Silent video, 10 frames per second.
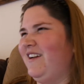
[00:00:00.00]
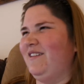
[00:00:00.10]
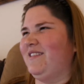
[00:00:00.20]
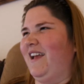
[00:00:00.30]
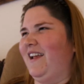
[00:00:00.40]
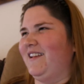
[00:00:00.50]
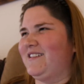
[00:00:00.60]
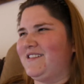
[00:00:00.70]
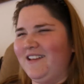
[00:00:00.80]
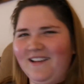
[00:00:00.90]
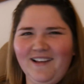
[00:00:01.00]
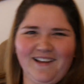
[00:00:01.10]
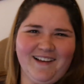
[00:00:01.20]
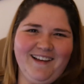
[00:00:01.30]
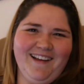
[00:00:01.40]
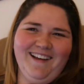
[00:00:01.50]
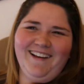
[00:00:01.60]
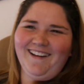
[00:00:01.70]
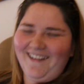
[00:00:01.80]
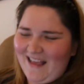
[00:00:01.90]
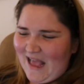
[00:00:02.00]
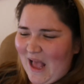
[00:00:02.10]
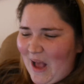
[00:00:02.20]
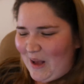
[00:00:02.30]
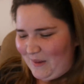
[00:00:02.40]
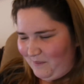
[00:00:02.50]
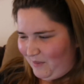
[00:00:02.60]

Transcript: No, thanks. um,